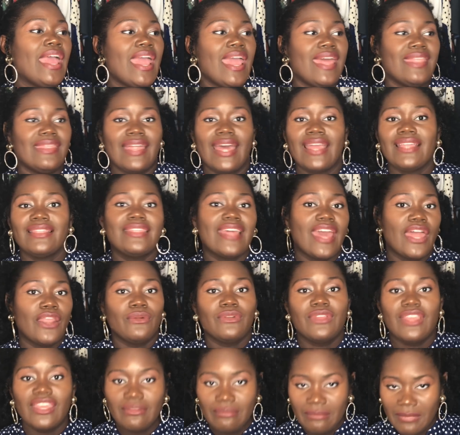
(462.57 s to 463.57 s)
And like
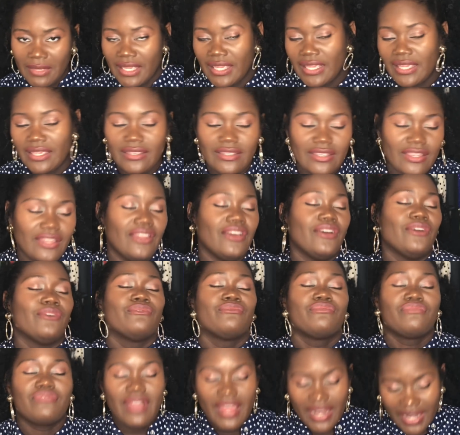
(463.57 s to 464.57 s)
that'll get me, you
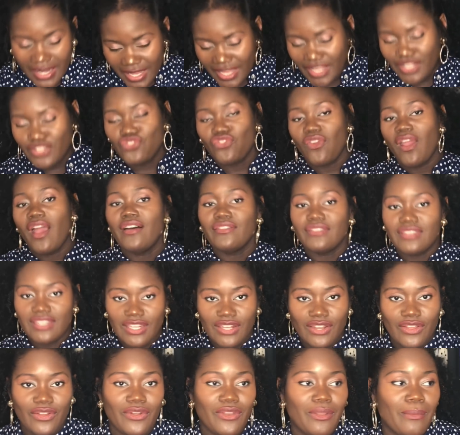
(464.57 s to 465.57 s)
know, ready and
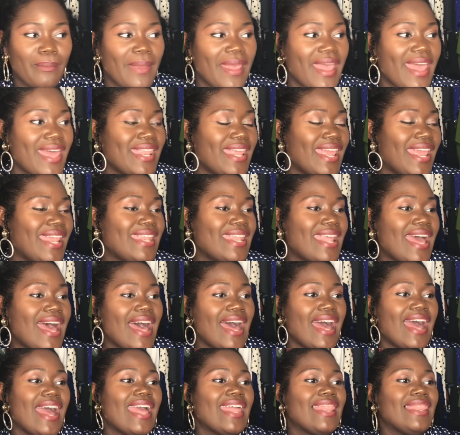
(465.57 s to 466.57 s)
drowsy to go to bed. And
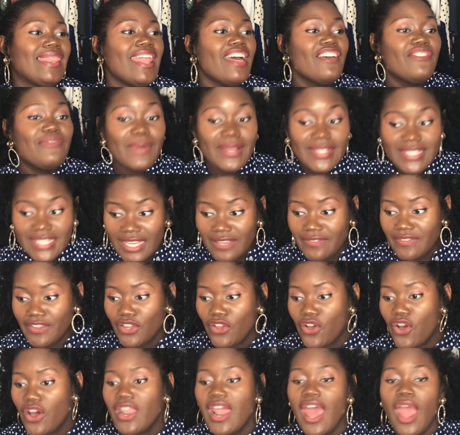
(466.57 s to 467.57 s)
I left my
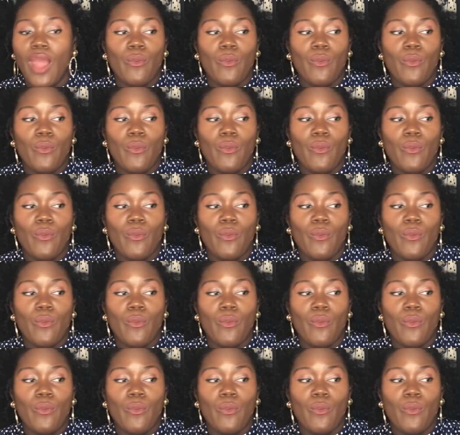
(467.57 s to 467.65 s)
TV on.